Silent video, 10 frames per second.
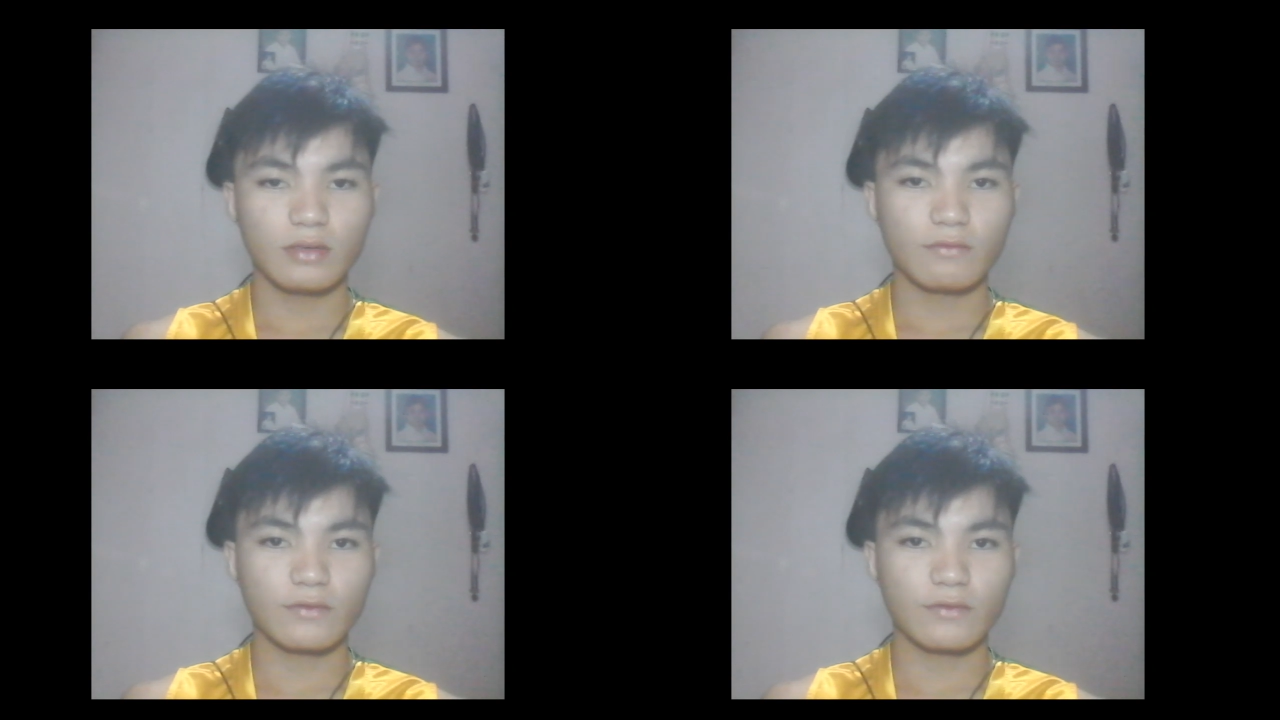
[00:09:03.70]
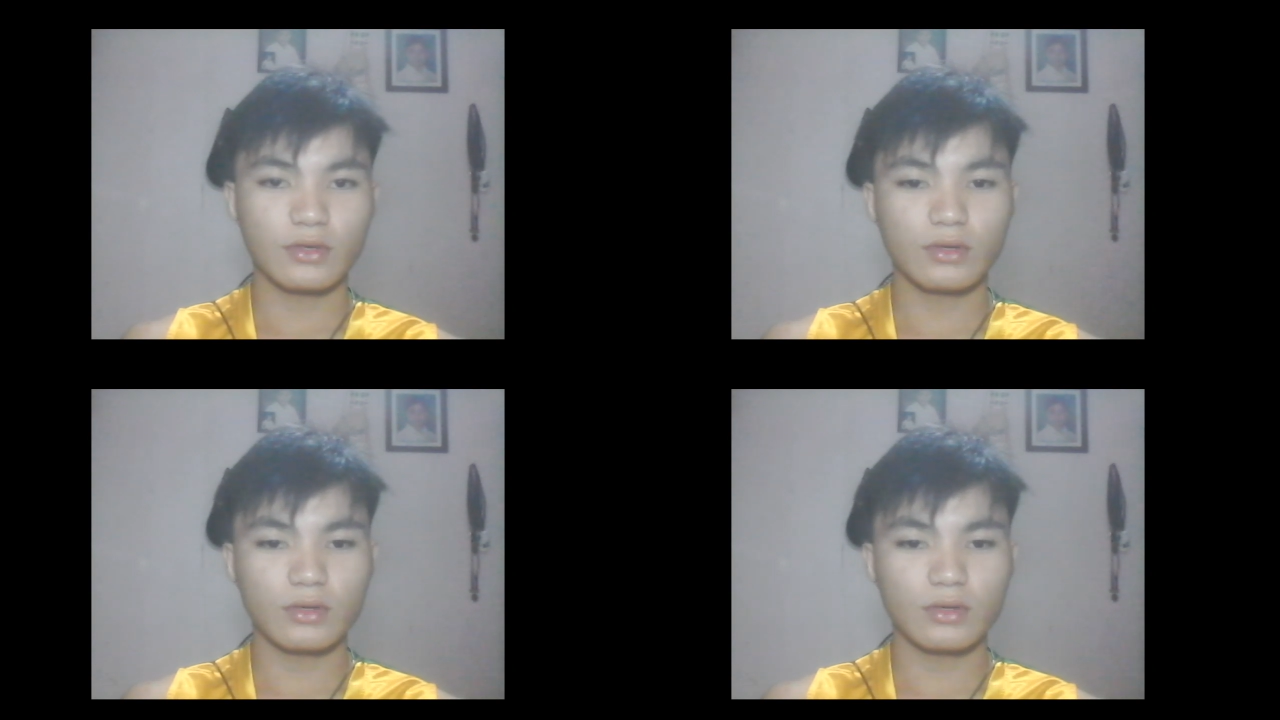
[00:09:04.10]
for
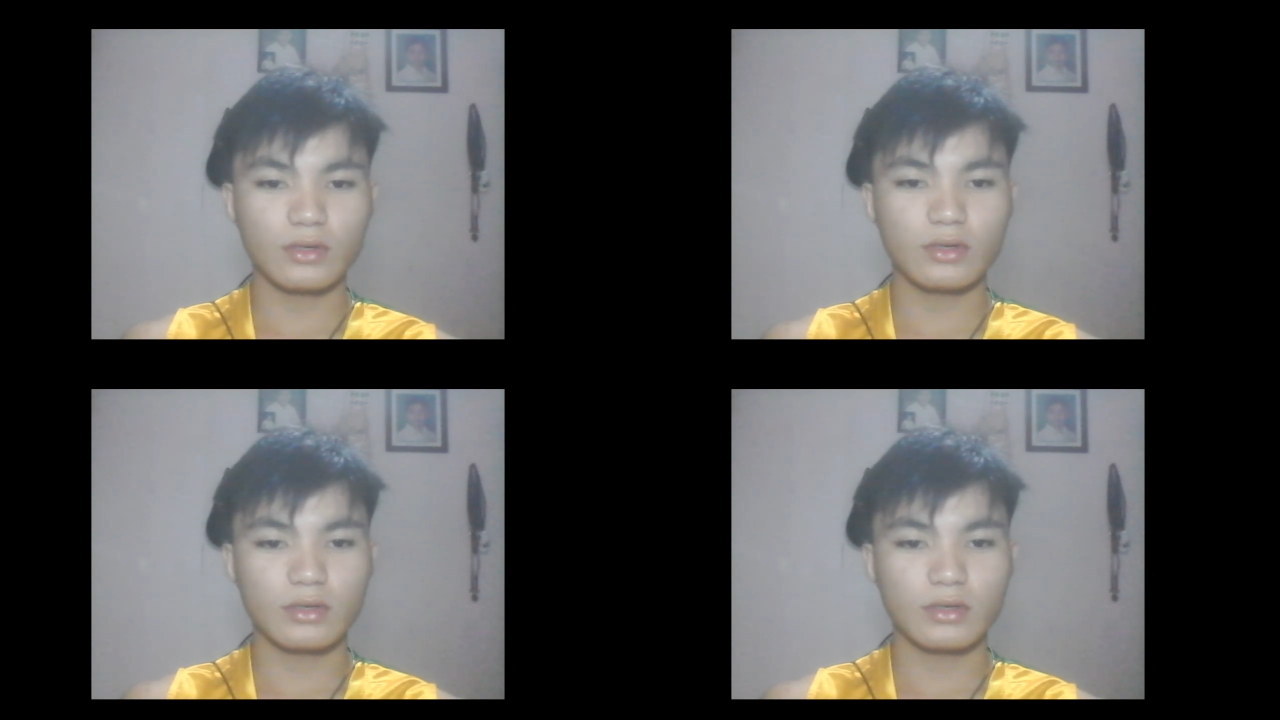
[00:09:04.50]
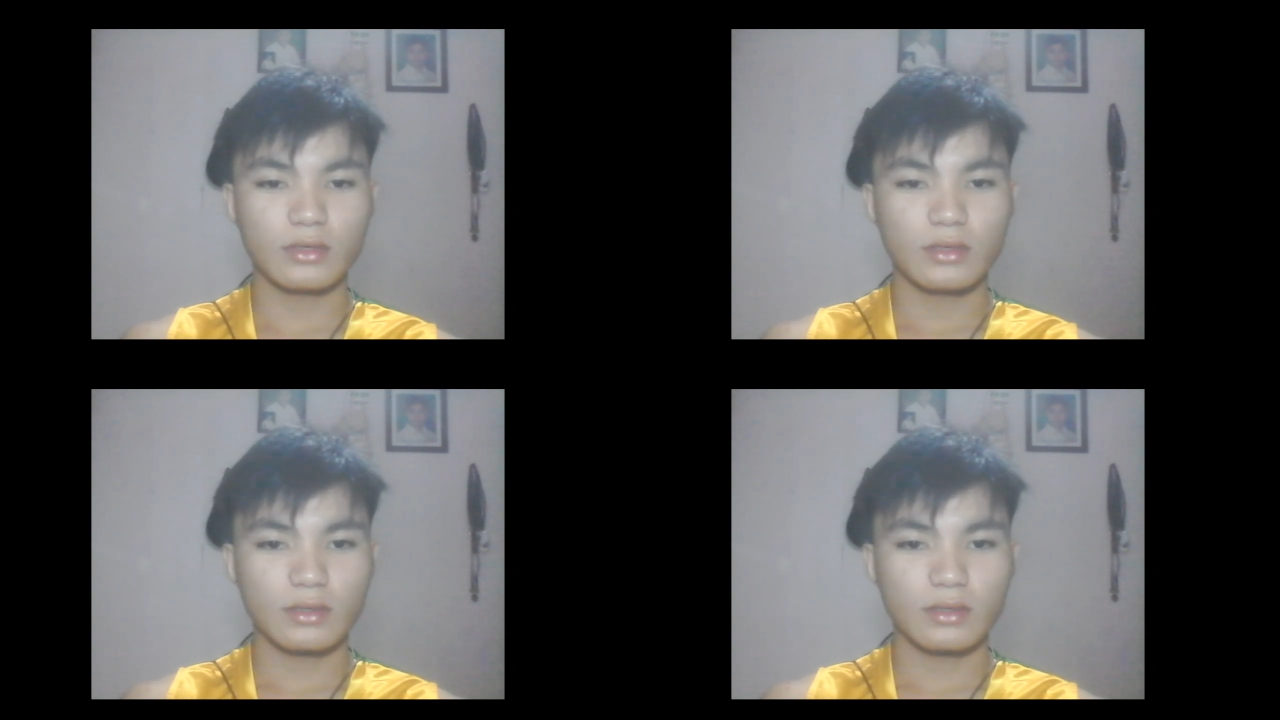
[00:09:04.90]
your
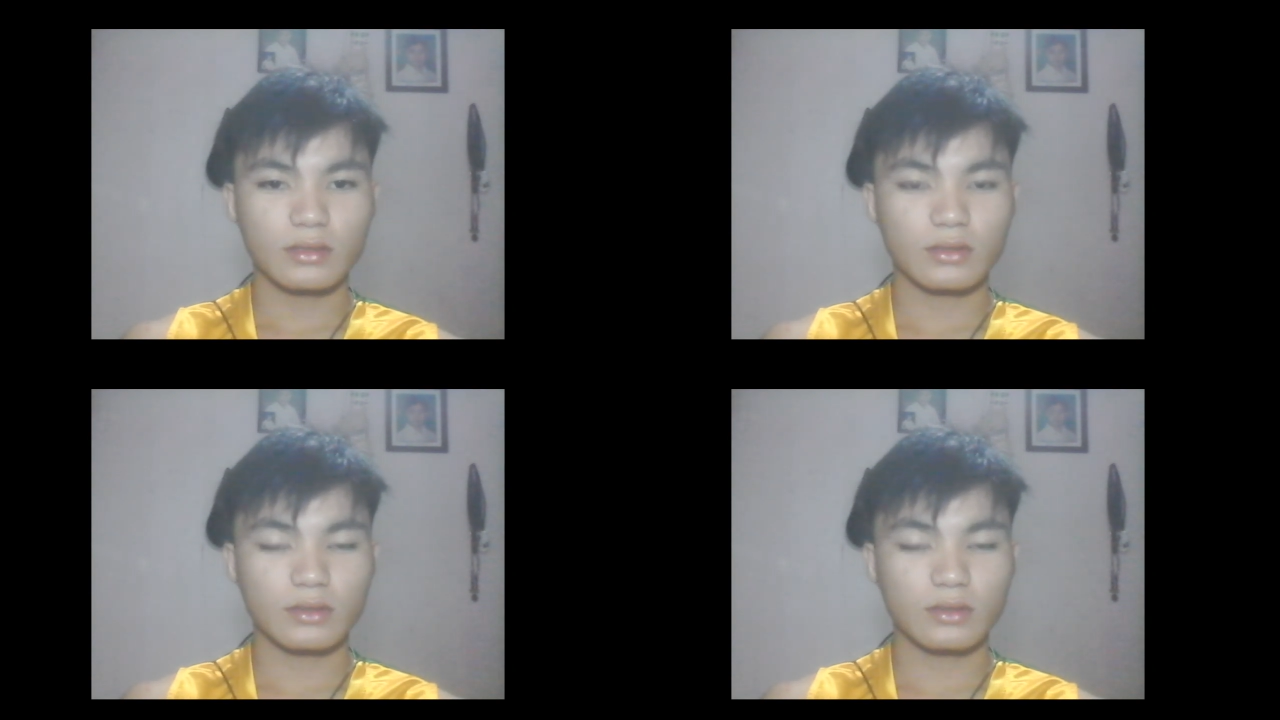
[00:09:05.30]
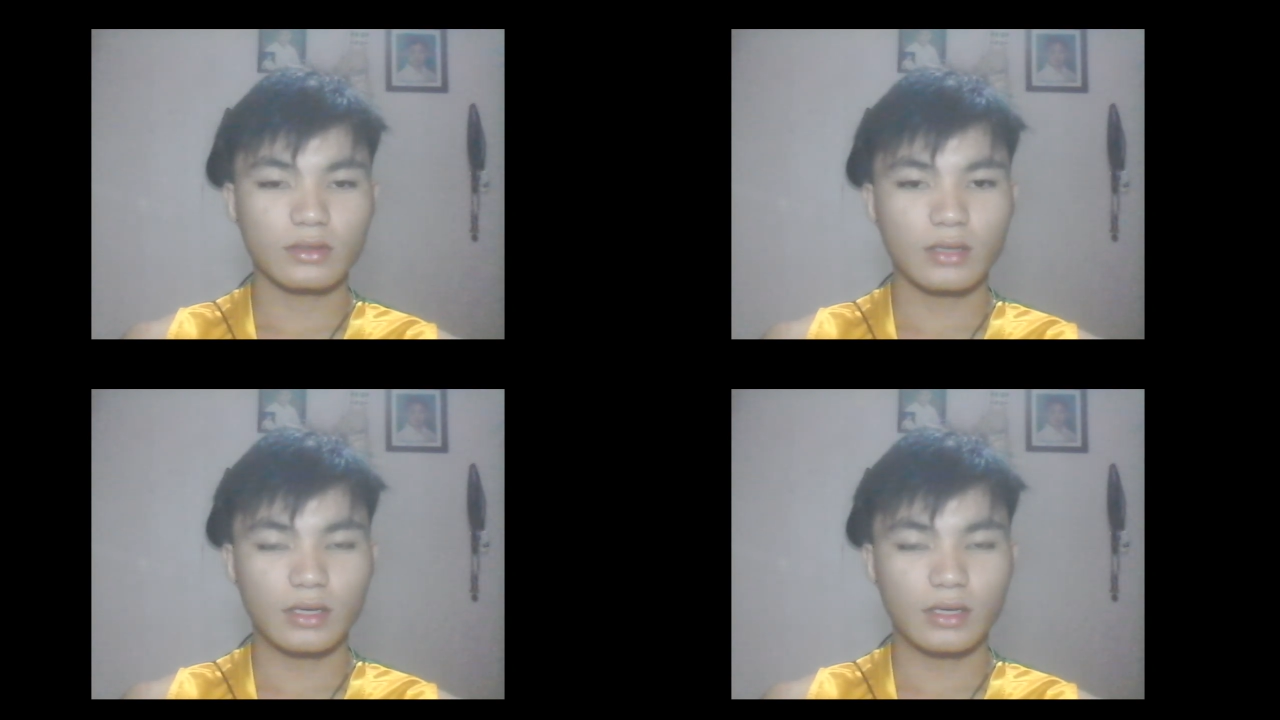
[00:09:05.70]

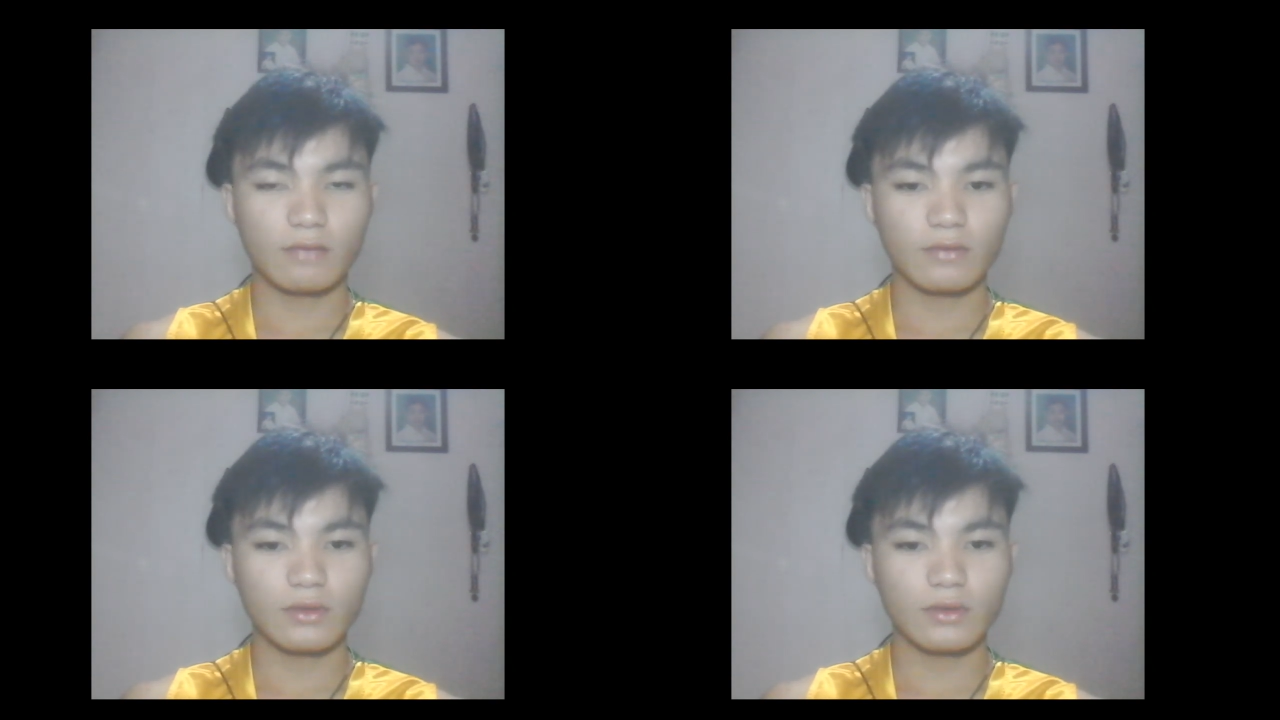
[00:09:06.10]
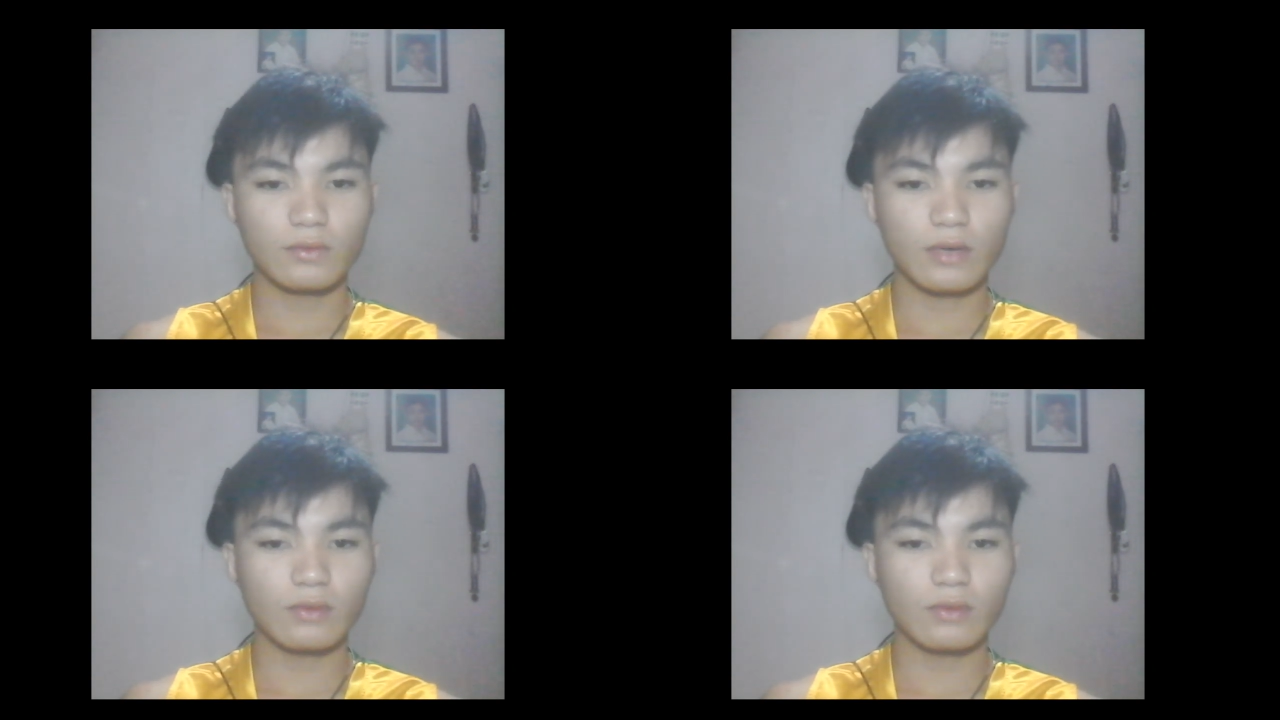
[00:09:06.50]
for your
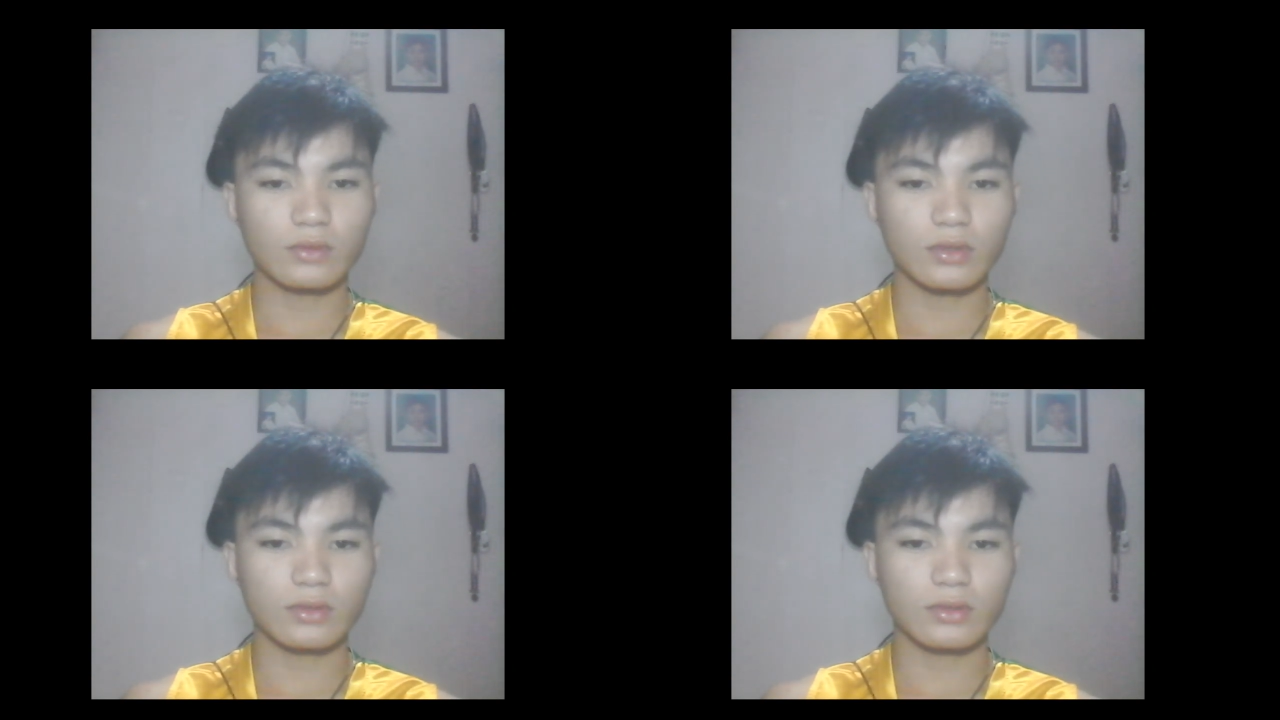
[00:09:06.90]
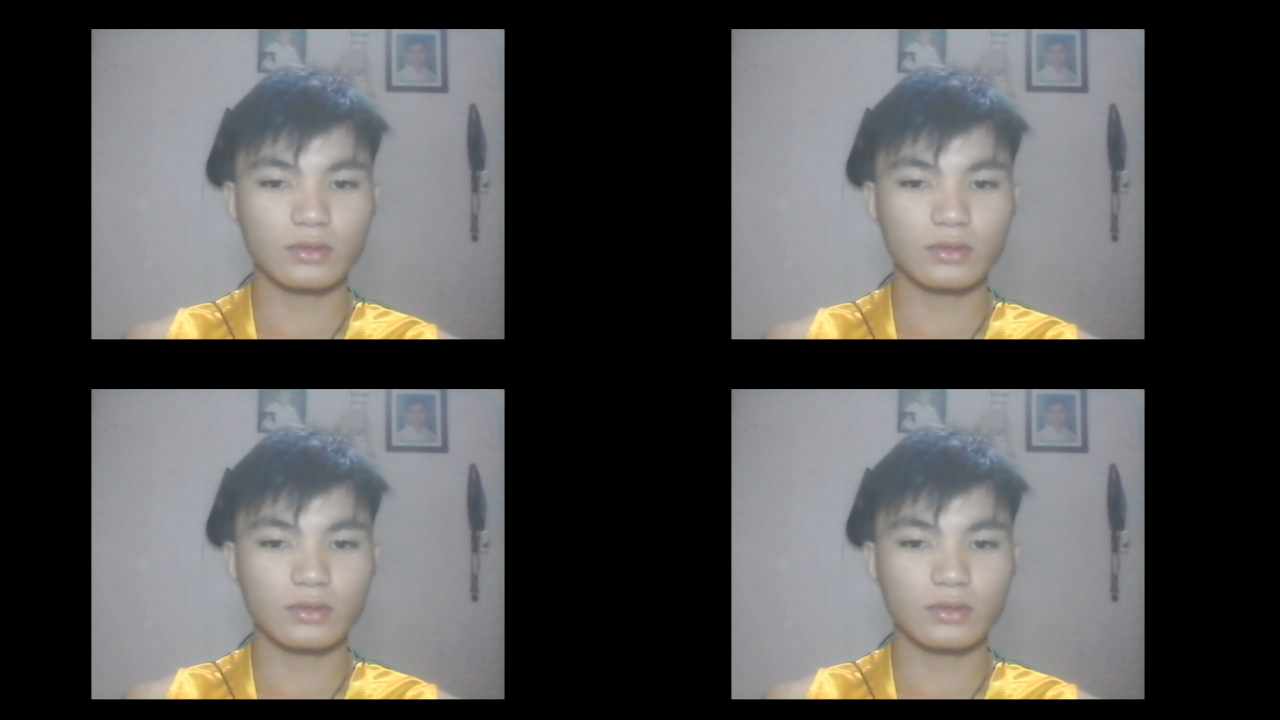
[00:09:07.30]
router,